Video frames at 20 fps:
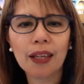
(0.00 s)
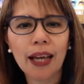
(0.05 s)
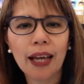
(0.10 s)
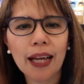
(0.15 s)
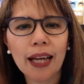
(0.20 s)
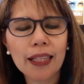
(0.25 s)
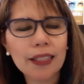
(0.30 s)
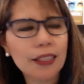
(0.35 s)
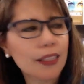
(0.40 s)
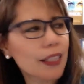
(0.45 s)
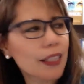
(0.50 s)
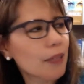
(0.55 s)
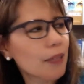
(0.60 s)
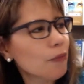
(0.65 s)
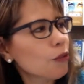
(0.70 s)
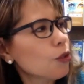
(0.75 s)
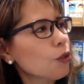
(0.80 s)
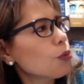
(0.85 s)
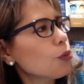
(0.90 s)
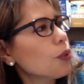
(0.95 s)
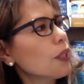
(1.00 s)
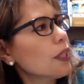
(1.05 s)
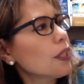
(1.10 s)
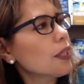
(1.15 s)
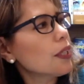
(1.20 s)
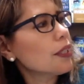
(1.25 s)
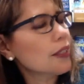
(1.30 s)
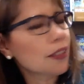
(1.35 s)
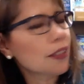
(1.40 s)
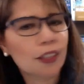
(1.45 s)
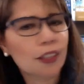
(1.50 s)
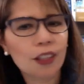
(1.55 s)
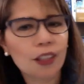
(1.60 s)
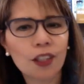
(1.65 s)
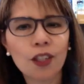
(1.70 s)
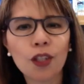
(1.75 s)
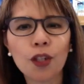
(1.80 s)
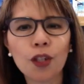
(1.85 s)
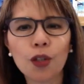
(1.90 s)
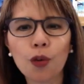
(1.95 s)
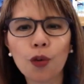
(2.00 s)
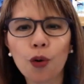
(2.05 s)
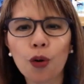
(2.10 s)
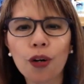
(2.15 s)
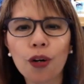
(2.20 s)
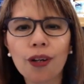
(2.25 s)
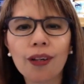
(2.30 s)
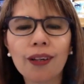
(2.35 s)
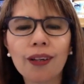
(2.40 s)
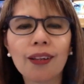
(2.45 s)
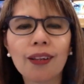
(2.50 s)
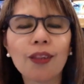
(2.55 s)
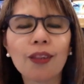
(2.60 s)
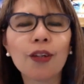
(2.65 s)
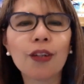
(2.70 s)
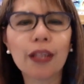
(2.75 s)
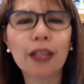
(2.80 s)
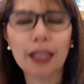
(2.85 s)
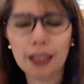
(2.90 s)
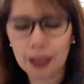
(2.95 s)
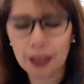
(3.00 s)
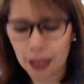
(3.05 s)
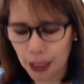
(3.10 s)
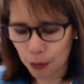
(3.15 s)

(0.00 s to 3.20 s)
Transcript: And step two is your learnings.